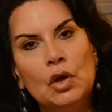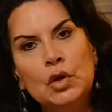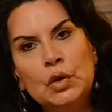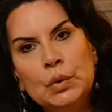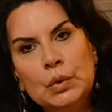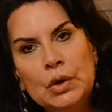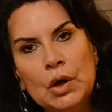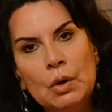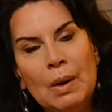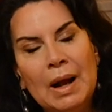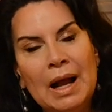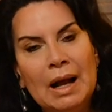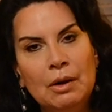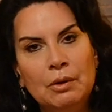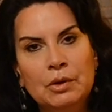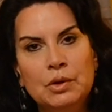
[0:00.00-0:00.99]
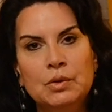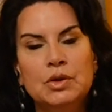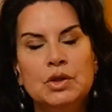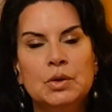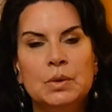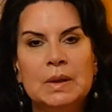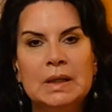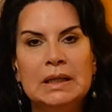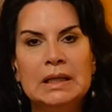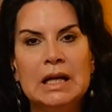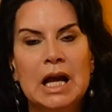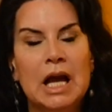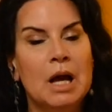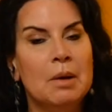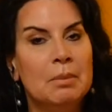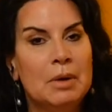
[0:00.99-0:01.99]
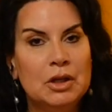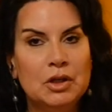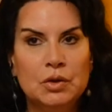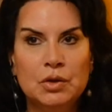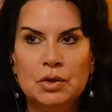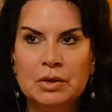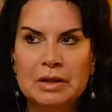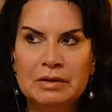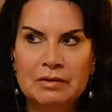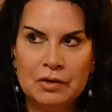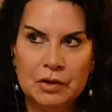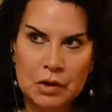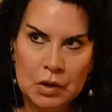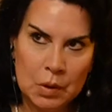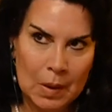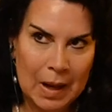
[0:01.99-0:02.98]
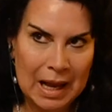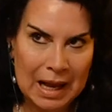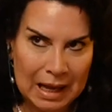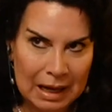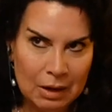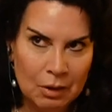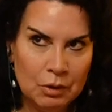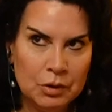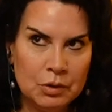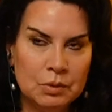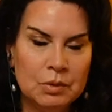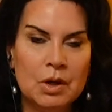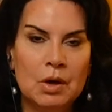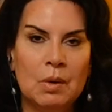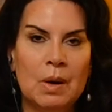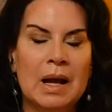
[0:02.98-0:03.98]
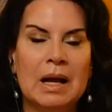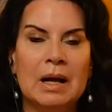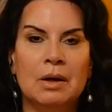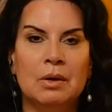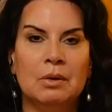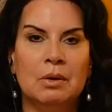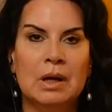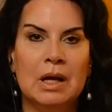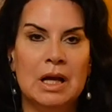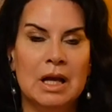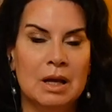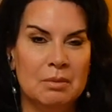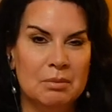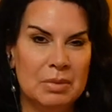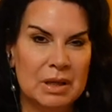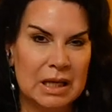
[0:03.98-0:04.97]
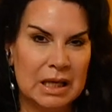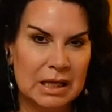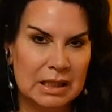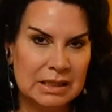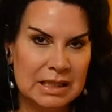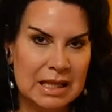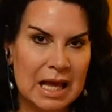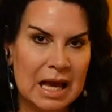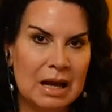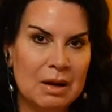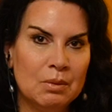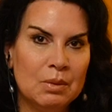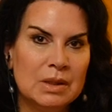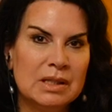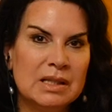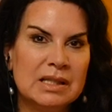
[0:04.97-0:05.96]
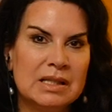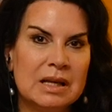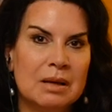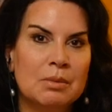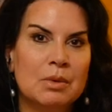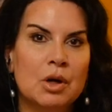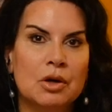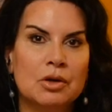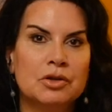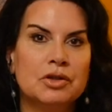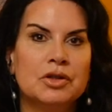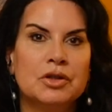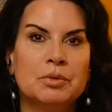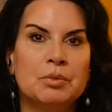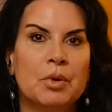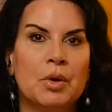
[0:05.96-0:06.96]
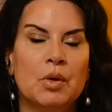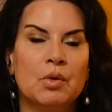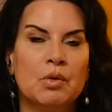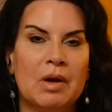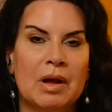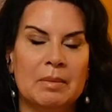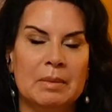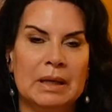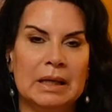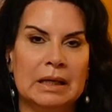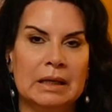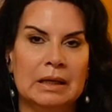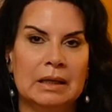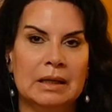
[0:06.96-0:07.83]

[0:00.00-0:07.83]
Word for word: You know how you do it, but you don't even know how you know how because that was subconscious programming.